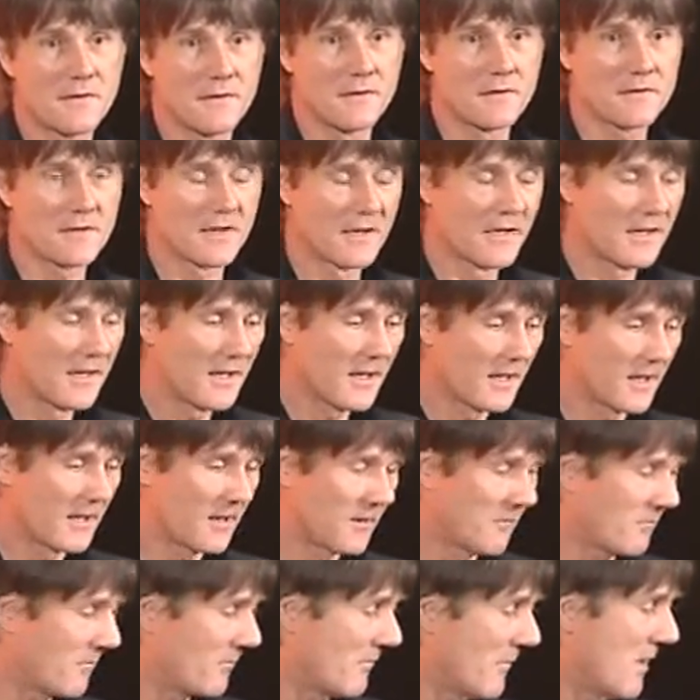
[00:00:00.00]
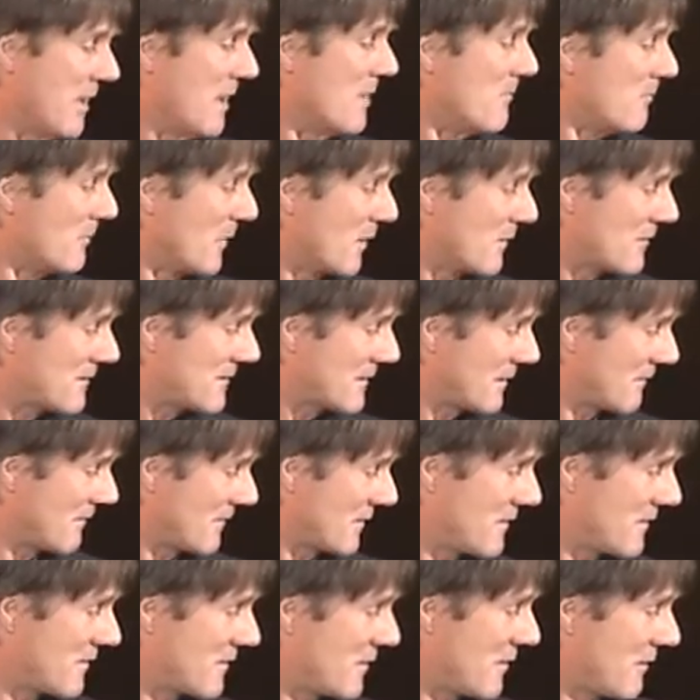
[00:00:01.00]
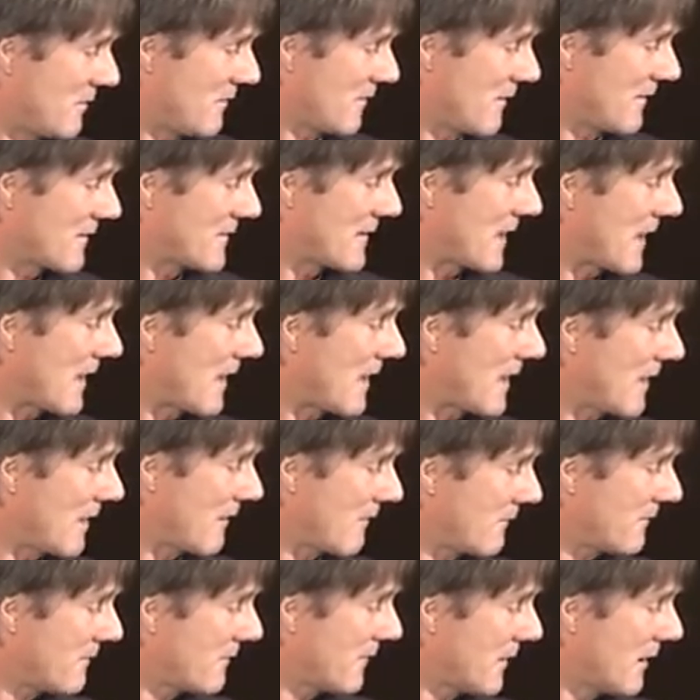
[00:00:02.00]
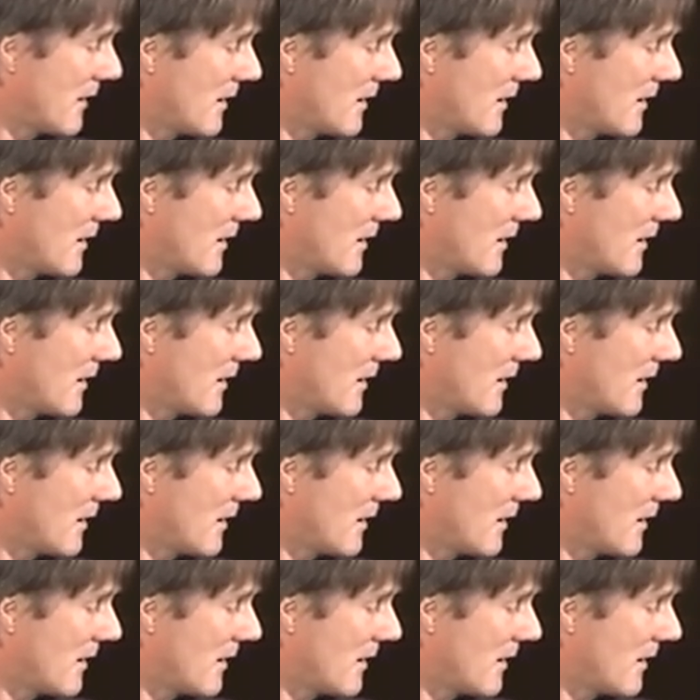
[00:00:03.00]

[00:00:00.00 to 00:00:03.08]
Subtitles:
that most students have.